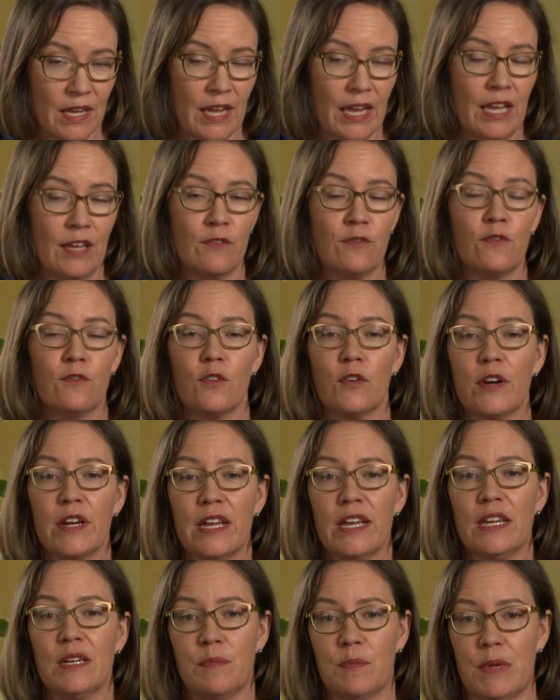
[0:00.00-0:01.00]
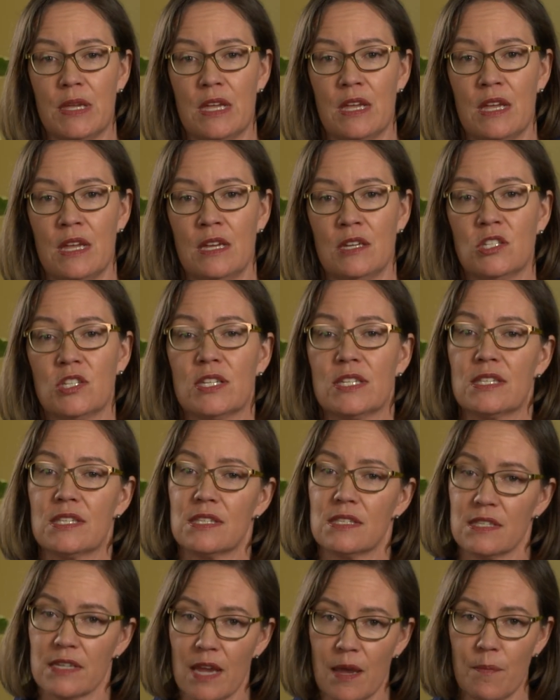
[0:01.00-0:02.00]
It freed me to
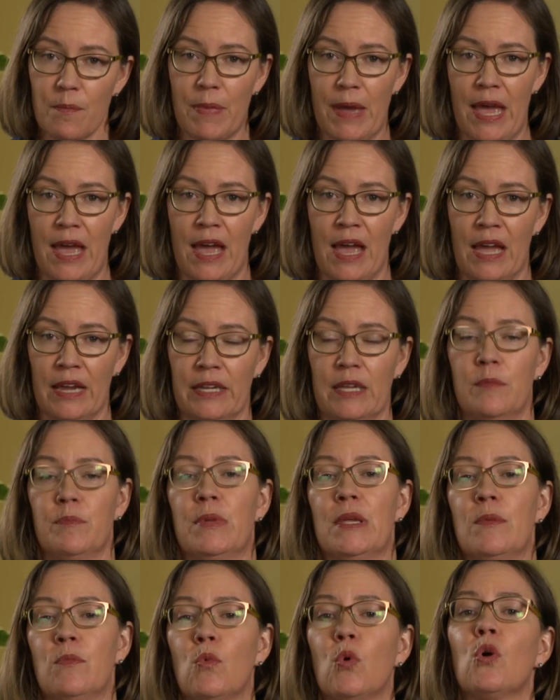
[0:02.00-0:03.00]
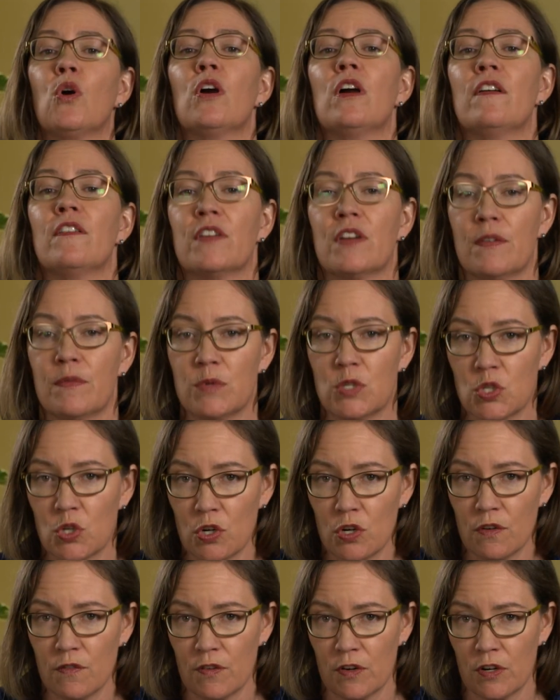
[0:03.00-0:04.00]
step back and be more of an
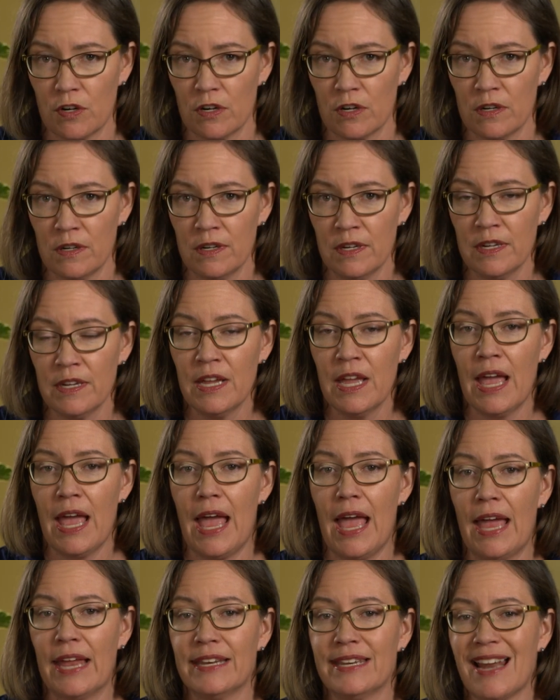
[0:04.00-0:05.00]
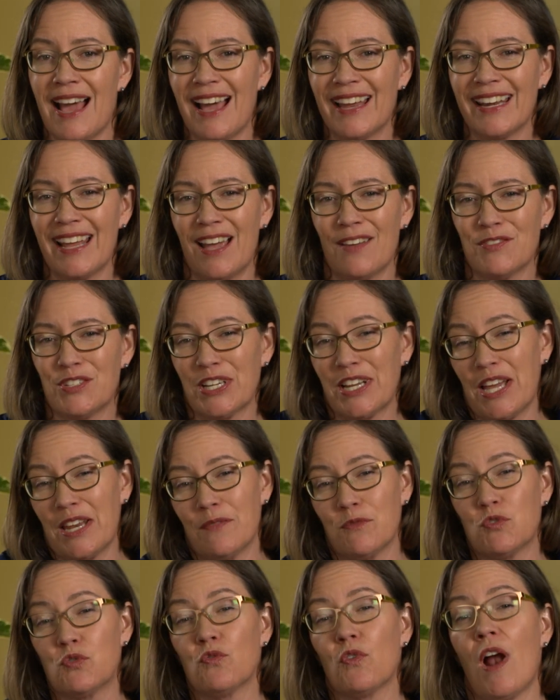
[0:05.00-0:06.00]
observer and not have to kind
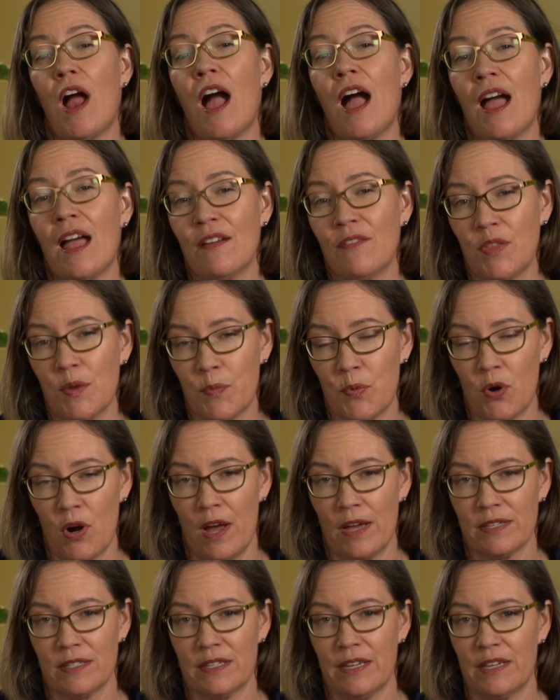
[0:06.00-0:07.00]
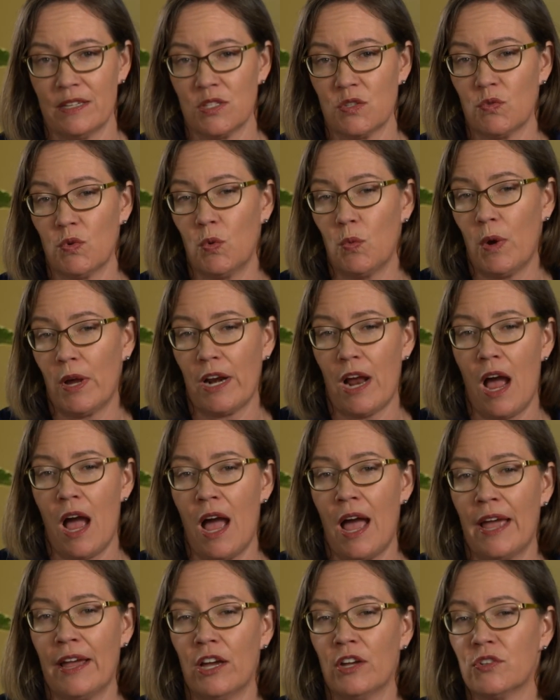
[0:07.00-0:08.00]
of drive the process through what
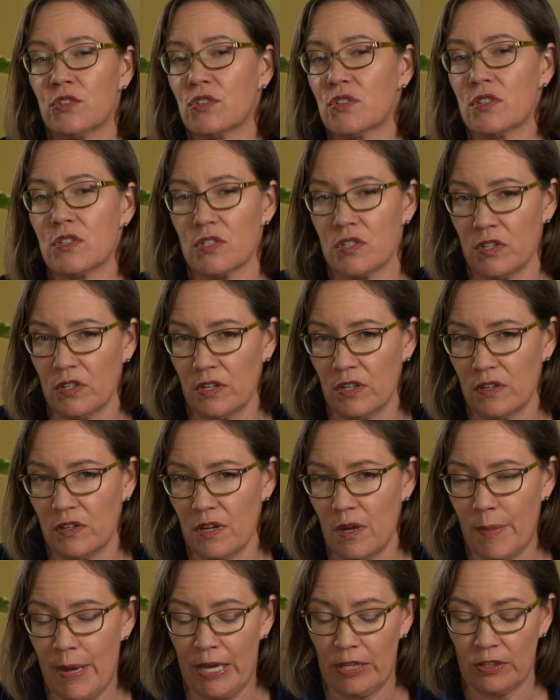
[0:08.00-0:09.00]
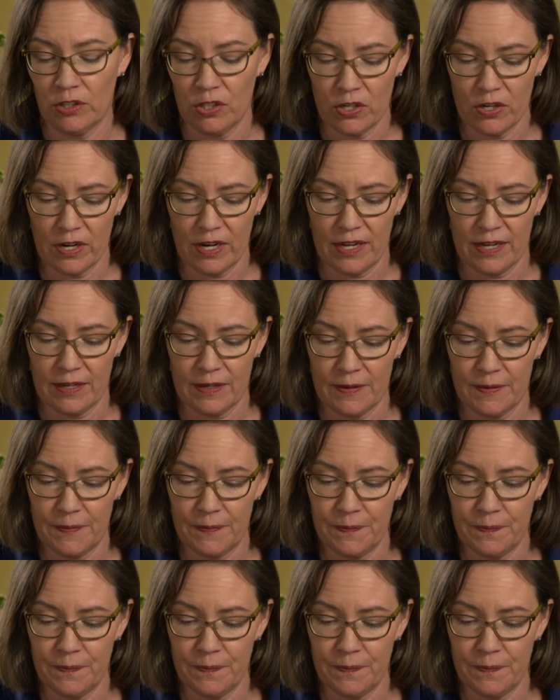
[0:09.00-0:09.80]
I understood about learning.